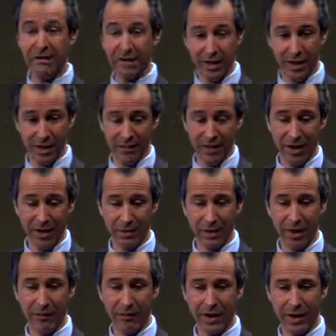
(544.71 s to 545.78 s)
they feel it, by the
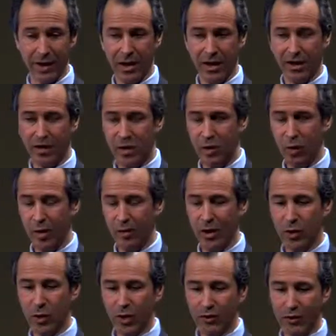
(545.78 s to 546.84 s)
way. Some
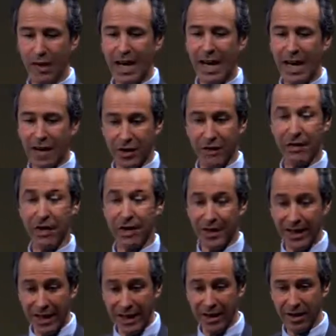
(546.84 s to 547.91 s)
women who are very active and
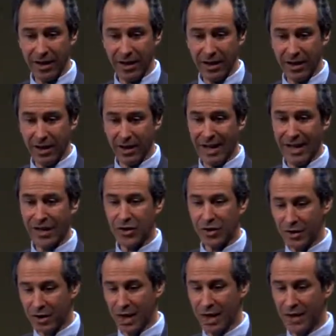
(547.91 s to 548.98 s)
thin,
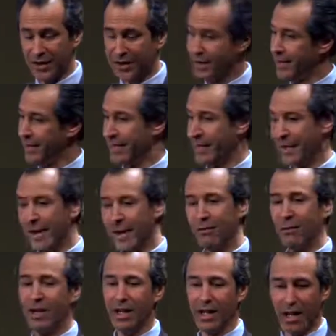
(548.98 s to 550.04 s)
exercising,
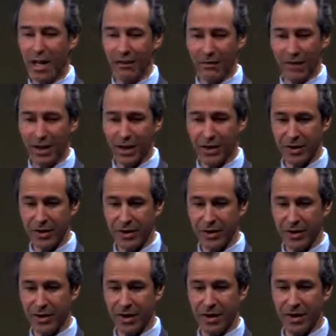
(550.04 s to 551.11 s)
never get hot
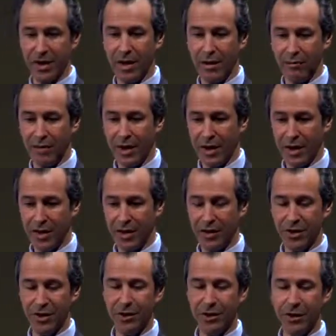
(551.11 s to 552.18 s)
flashes because
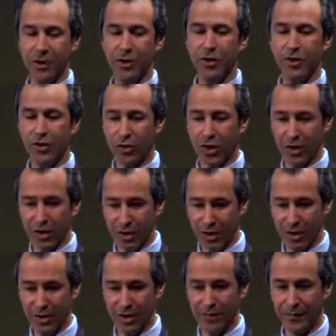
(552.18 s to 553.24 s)
they're doing good
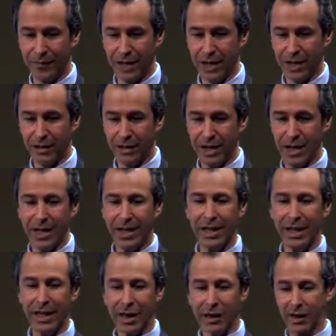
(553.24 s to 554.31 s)
nutrition, they're
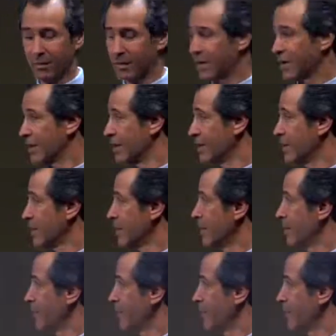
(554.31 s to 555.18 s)
taking care of themselves.